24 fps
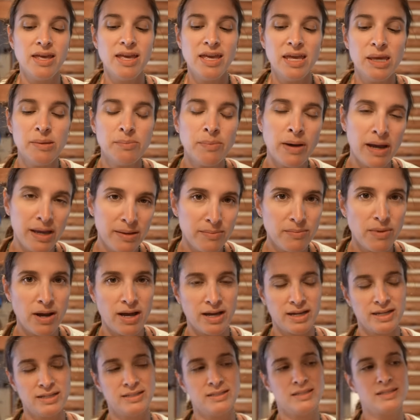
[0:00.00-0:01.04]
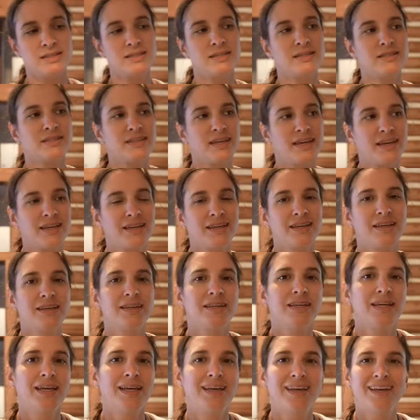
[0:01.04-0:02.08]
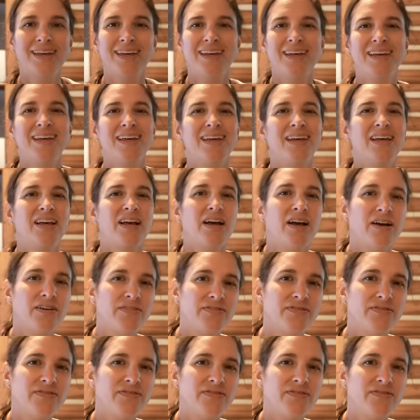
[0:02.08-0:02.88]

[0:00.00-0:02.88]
In my mind, this is like a